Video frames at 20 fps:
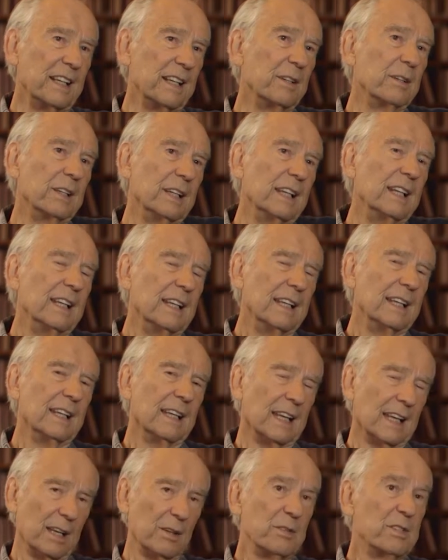And he,
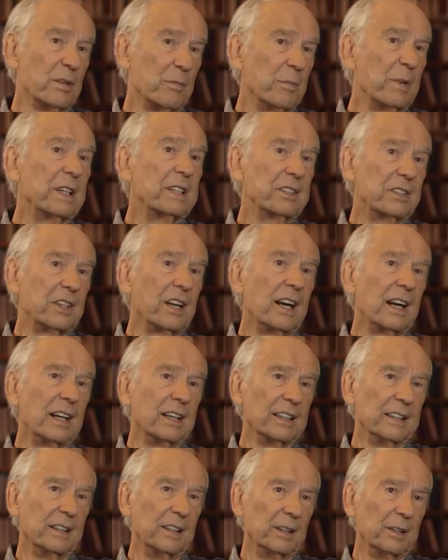he was a big
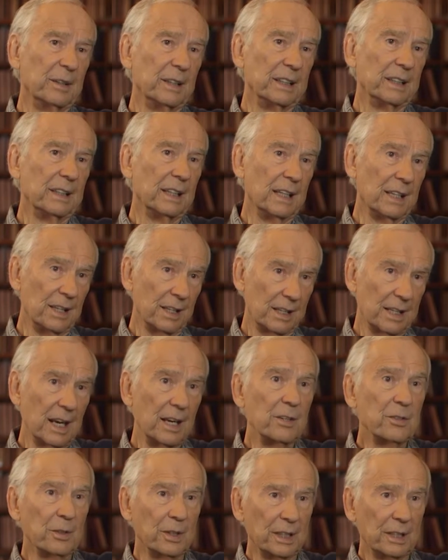star, you know, in, in the
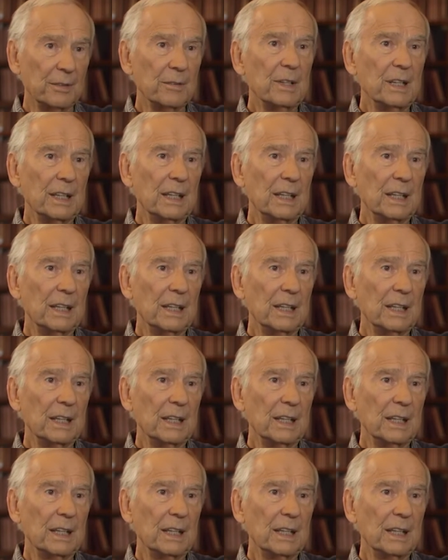country.